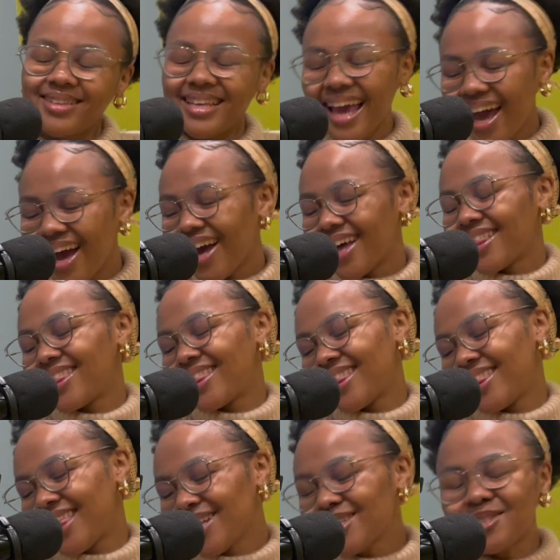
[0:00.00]
Yeah,
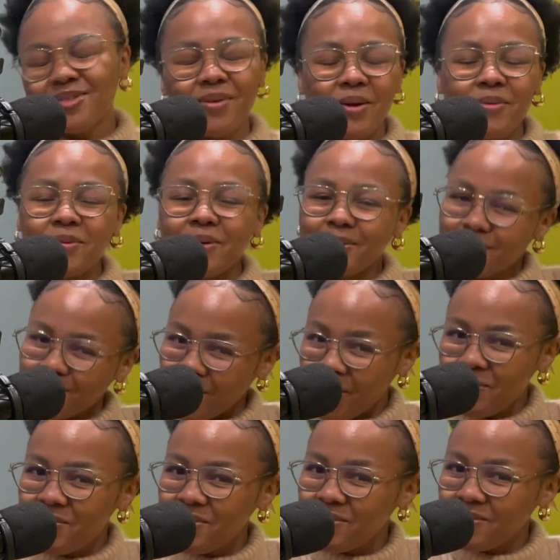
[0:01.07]
that's where we'll
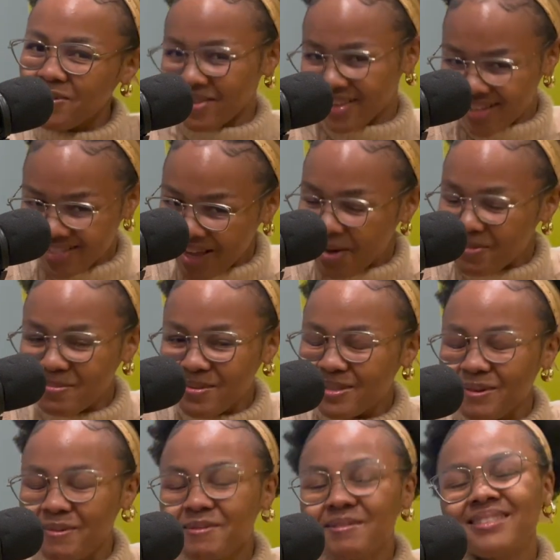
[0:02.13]
stop for this
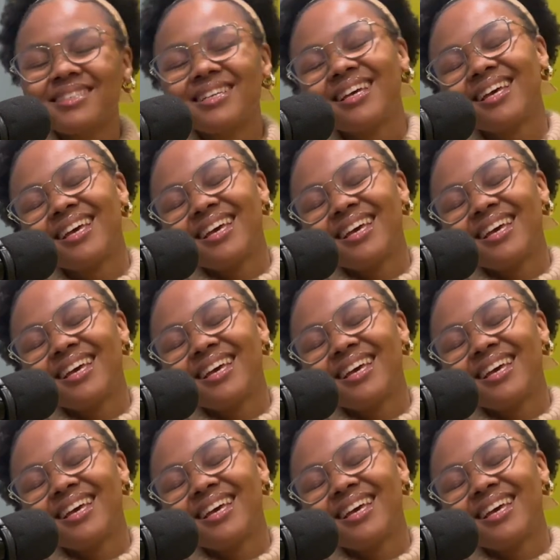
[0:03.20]
episode.